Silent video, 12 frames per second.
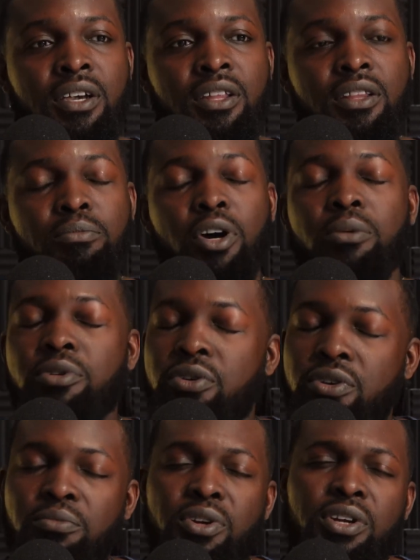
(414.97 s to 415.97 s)
the barbecue
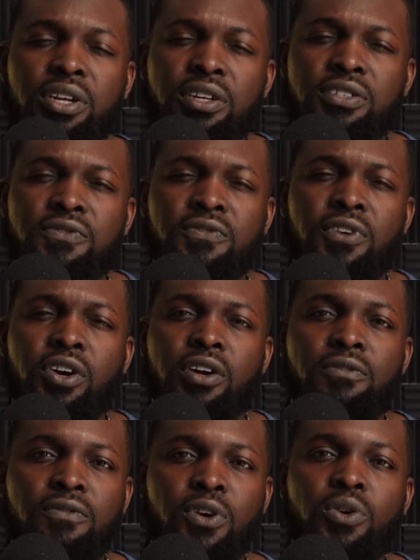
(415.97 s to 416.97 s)
community is very
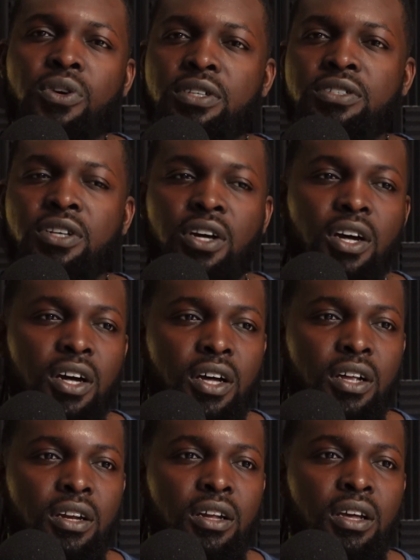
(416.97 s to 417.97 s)
focused
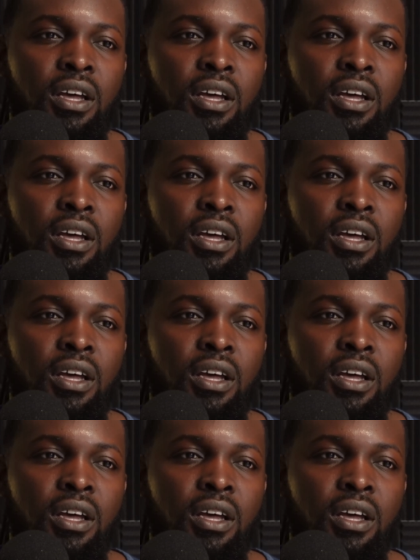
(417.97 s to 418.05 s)
on